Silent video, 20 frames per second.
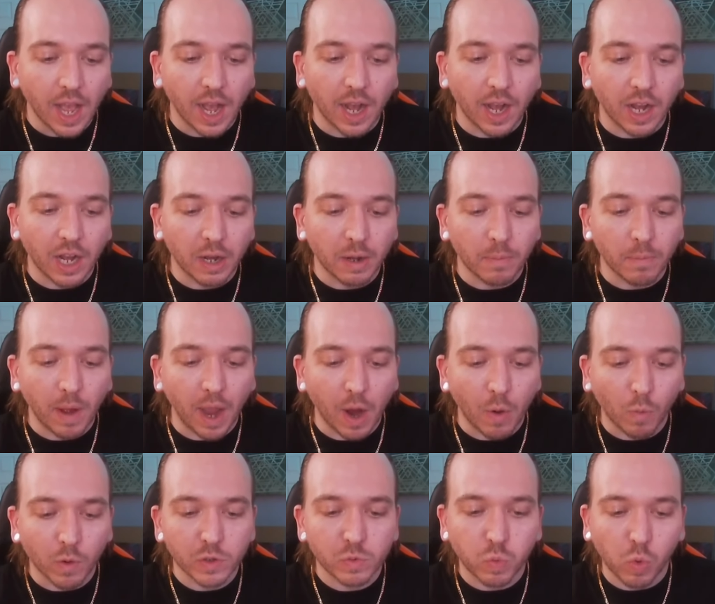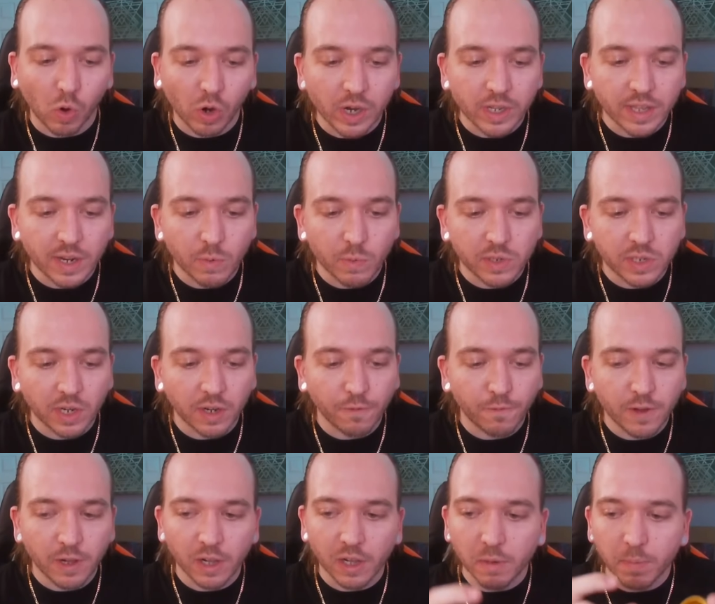I was worried that it was going
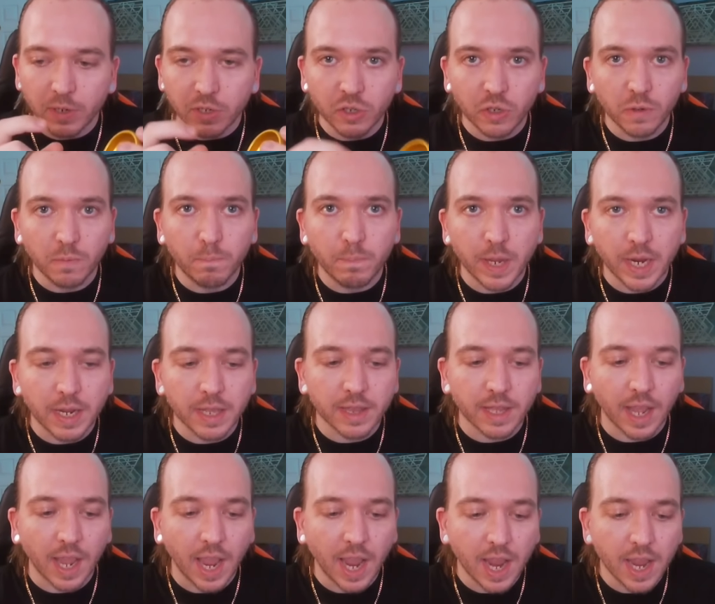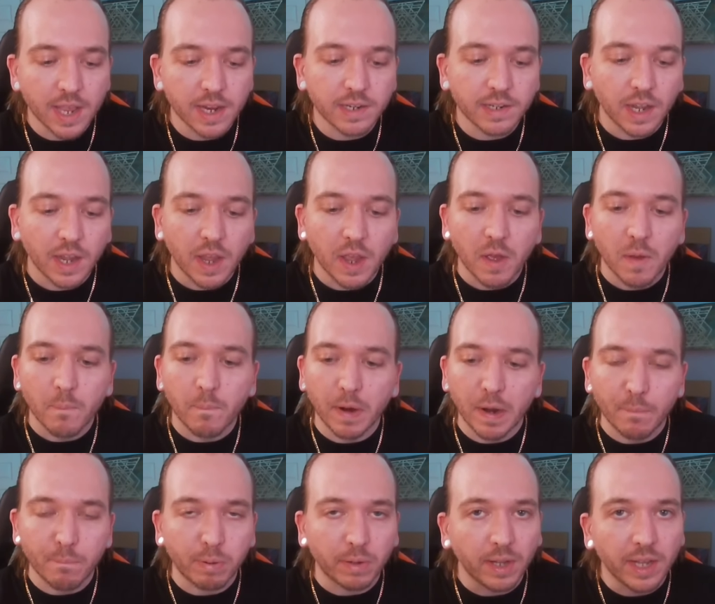to feel a little bit too big in the hand,
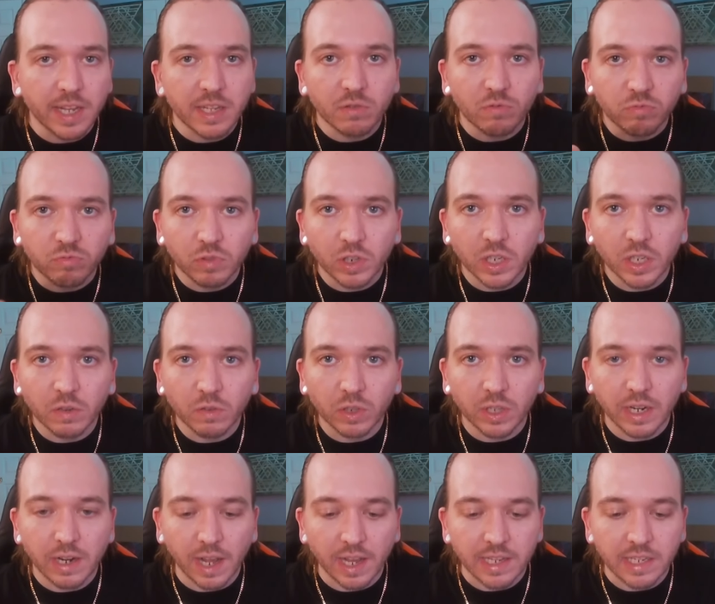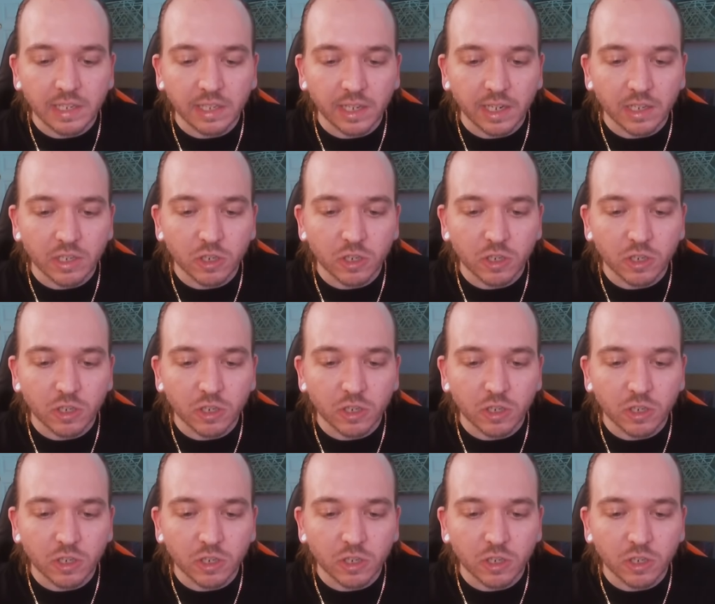but it plays really nicely.